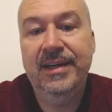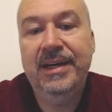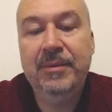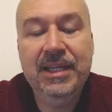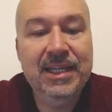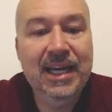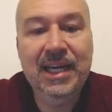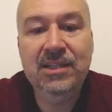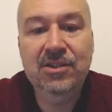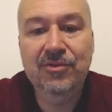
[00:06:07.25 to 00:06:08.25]
I mean,
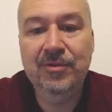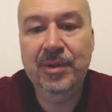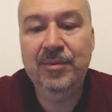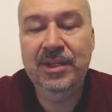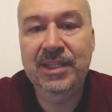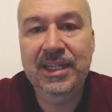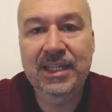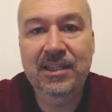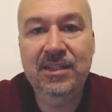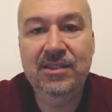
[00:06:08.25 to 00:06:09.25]
I still remember in the
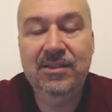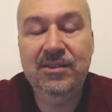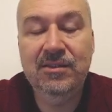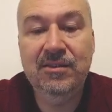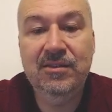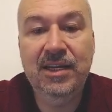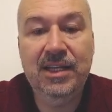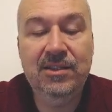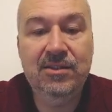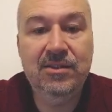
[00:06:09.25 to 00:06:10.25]
90s
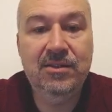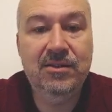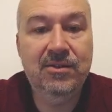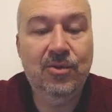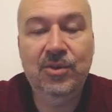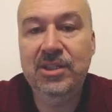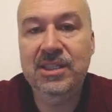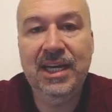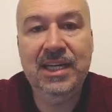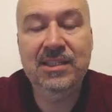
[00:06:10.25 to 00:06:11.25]
that all
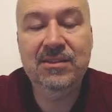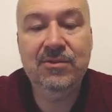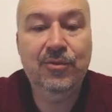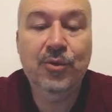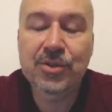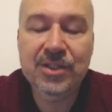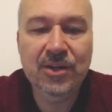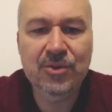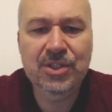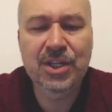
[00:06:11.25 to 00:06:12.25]
these lines, of course, I
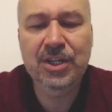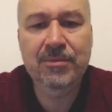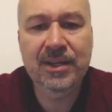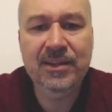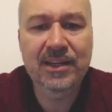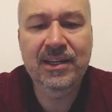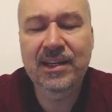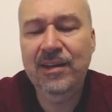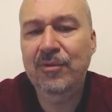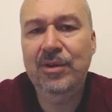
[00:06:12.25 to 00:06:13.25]
considered, but I
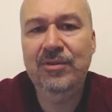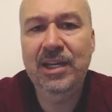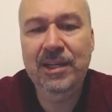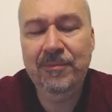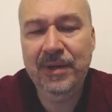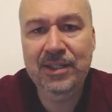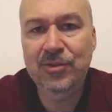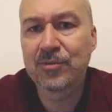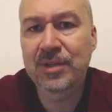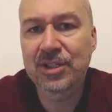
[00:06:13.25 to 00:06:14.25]
never really paid
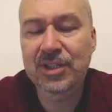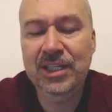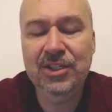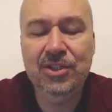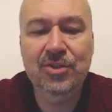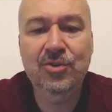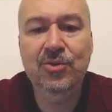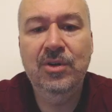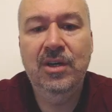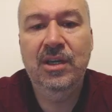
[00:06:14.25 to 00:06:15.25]
too much attention
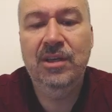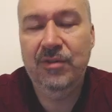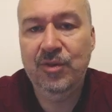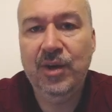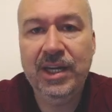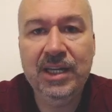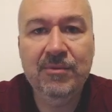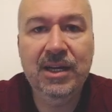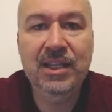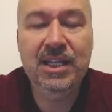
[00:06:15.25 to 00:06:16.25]
to, even though I had
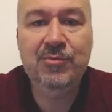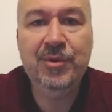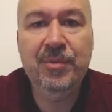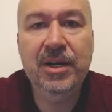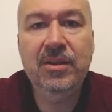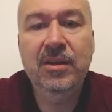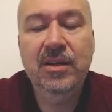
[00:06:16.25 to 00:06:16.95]
my lines prepared.